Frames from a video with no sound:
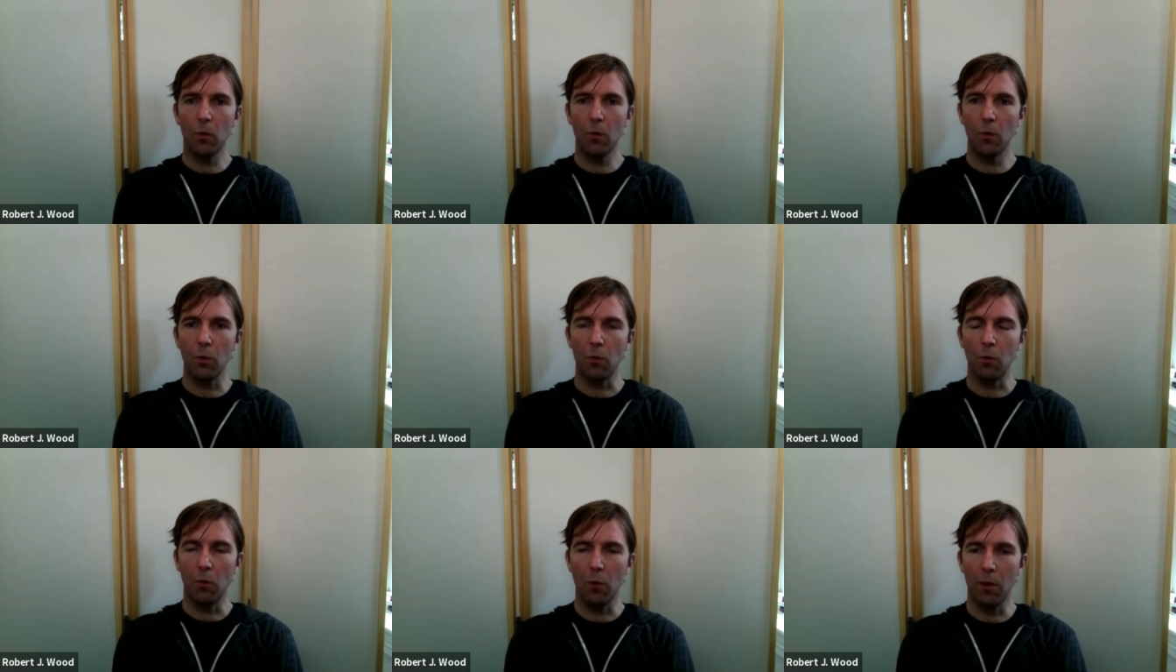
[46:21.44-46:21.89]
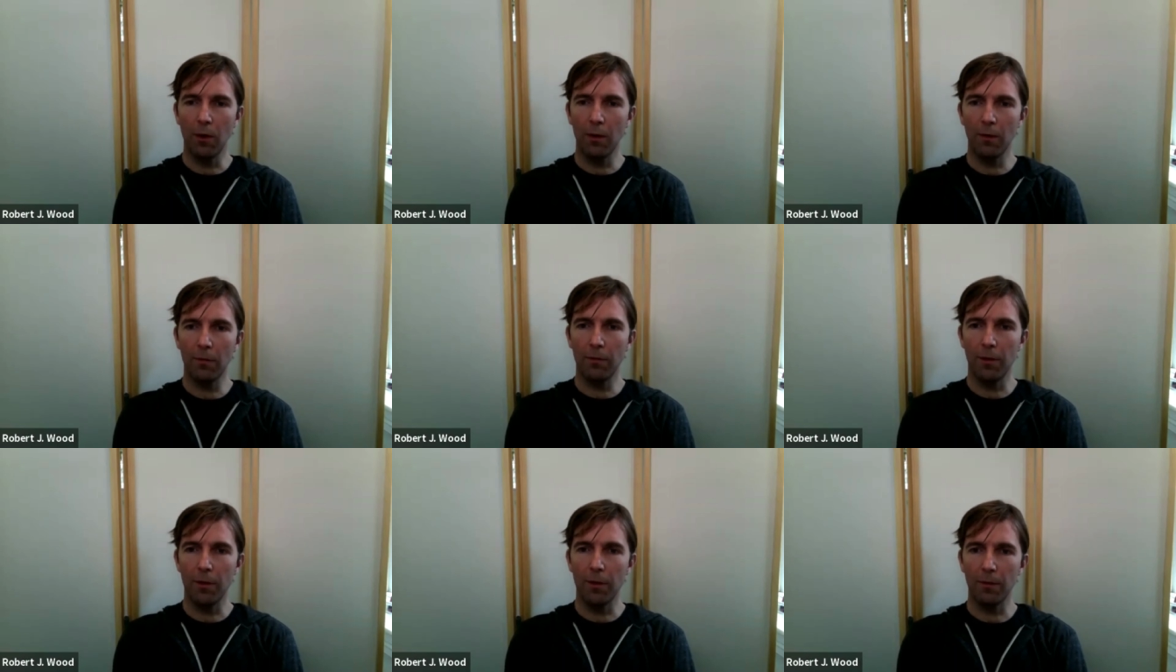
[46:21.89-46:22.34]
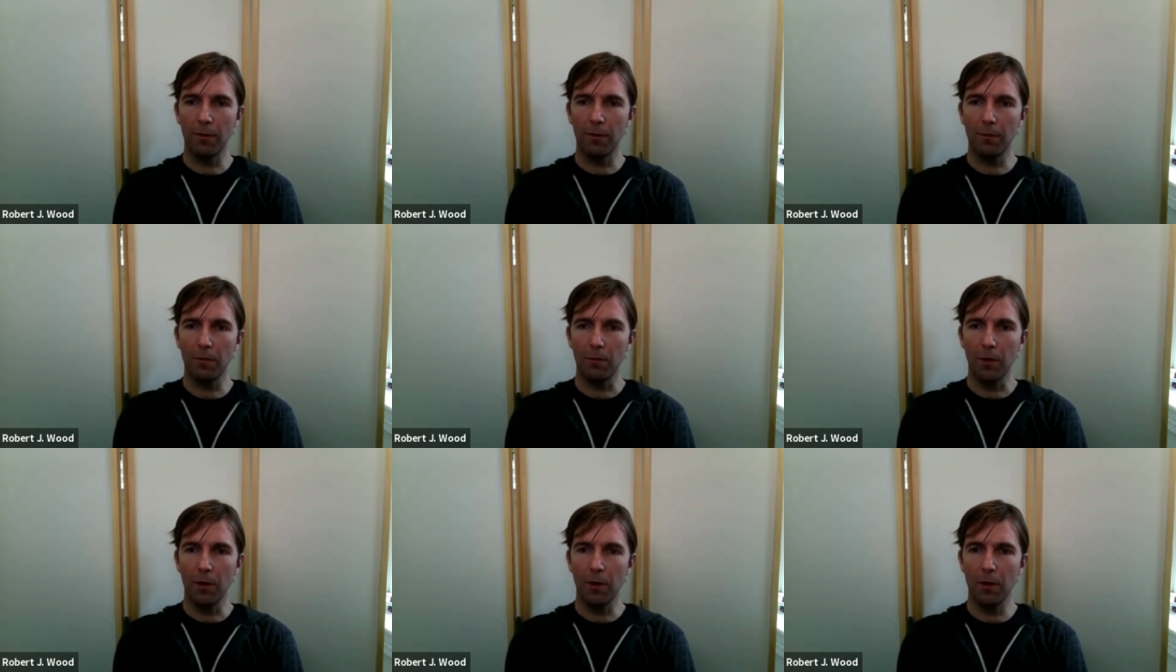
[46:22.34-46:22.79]
one of the
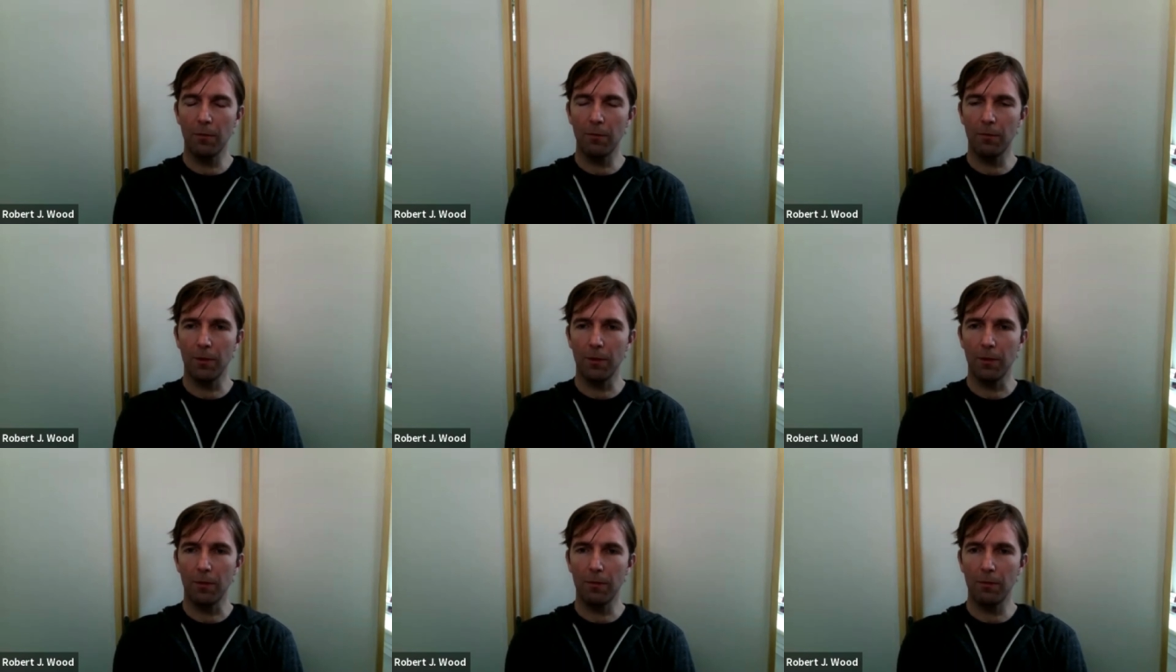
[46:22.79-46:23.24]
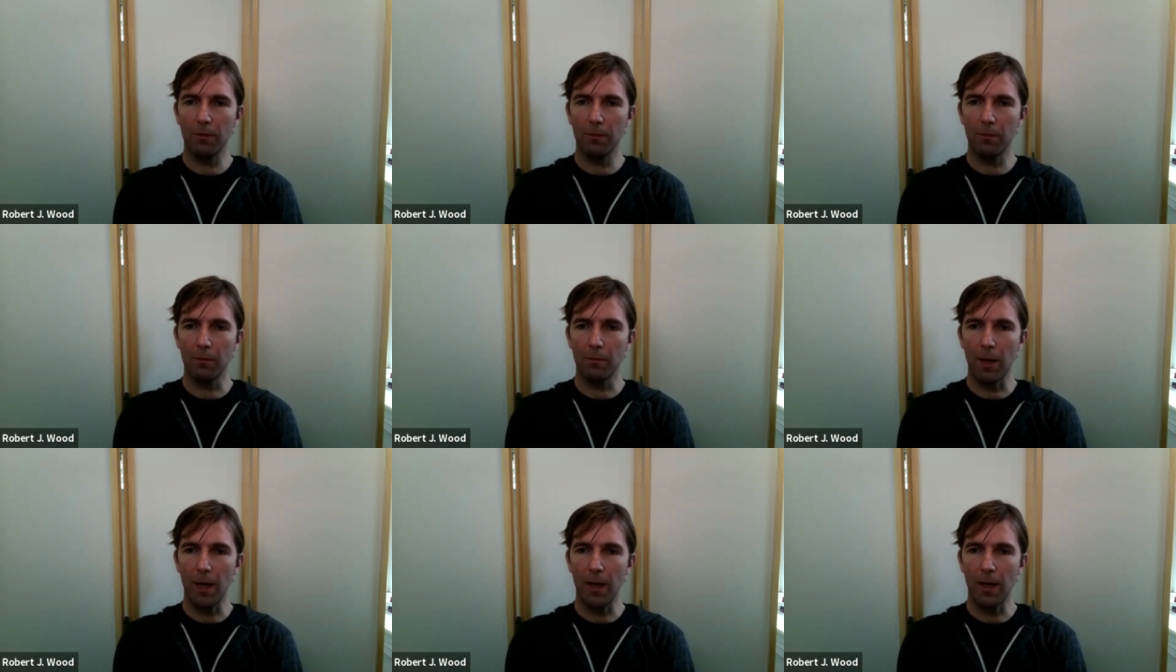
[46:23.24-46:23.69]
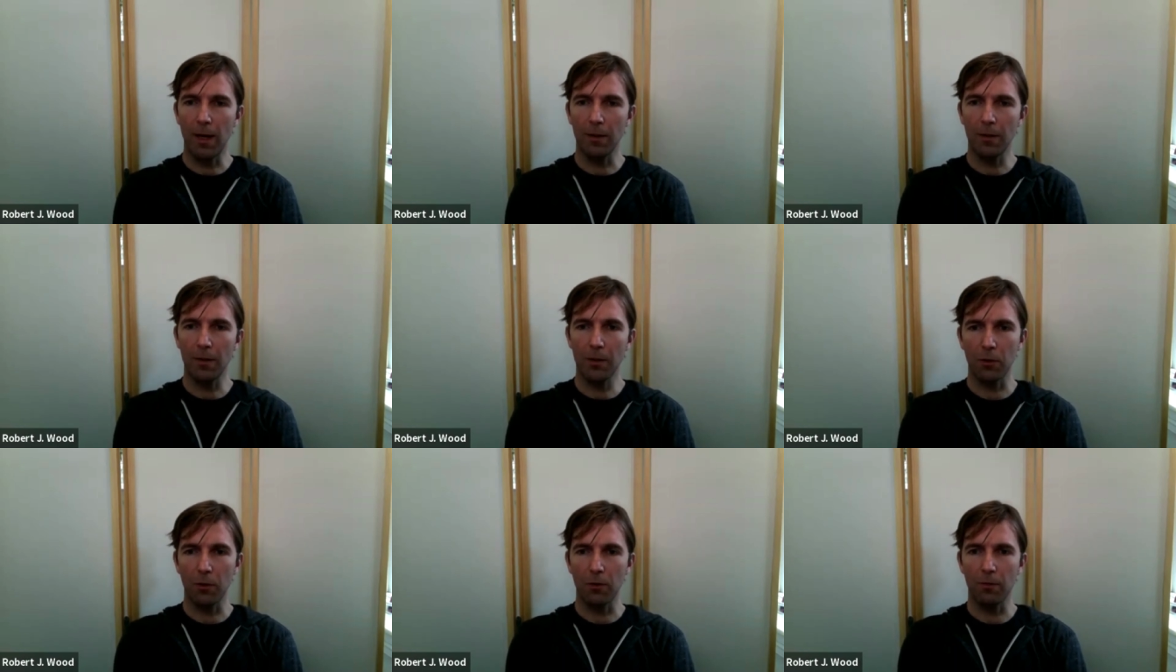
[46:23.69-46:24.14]
one of the my
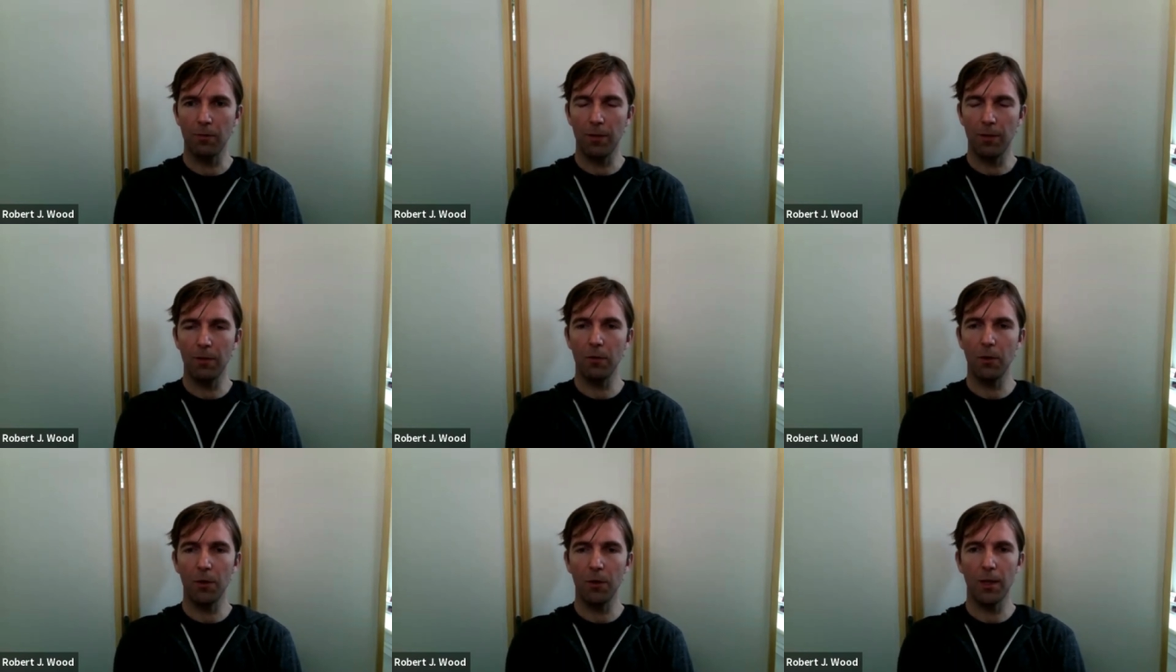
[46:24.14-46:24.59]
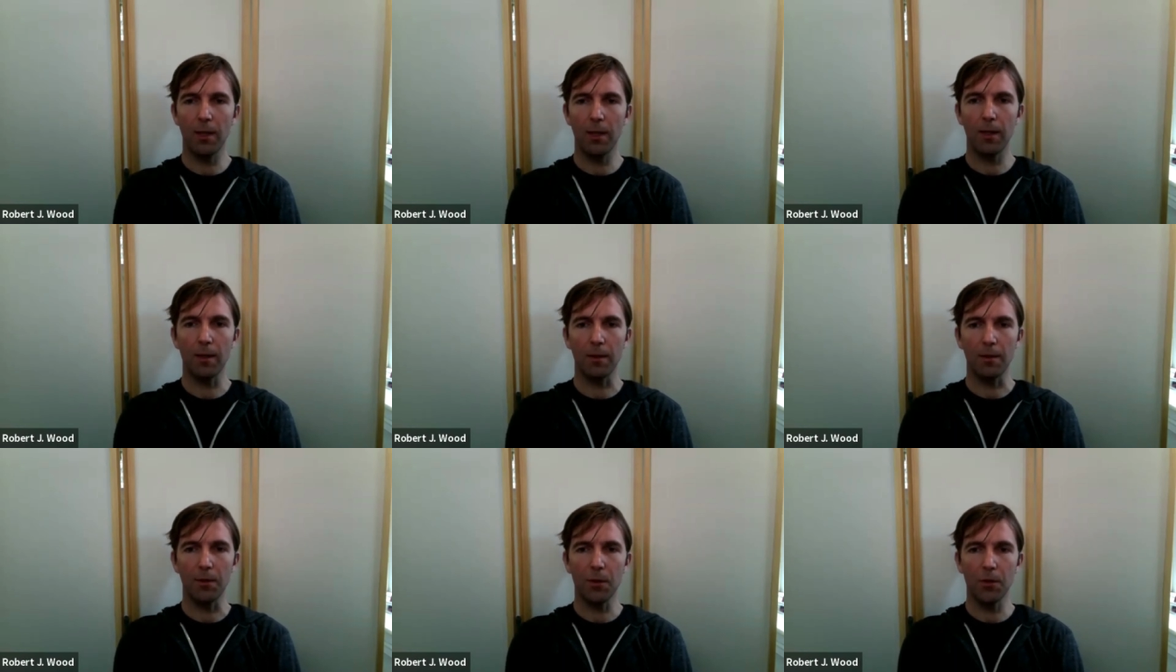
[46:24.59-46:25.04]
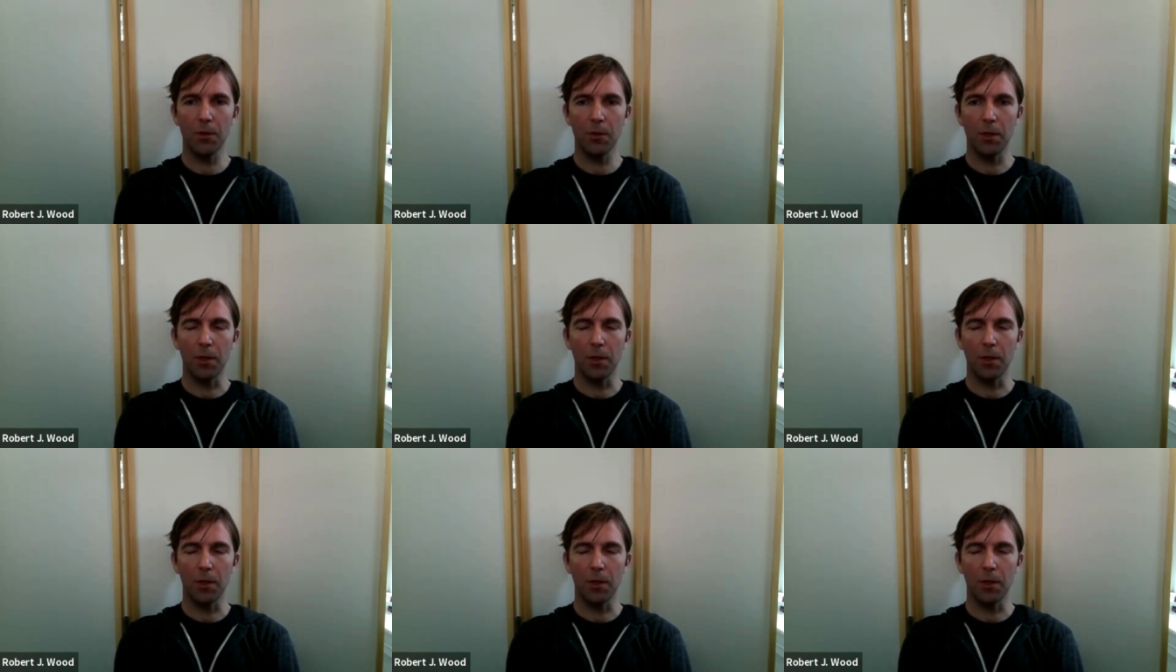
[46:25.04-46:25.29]
sort of favorite things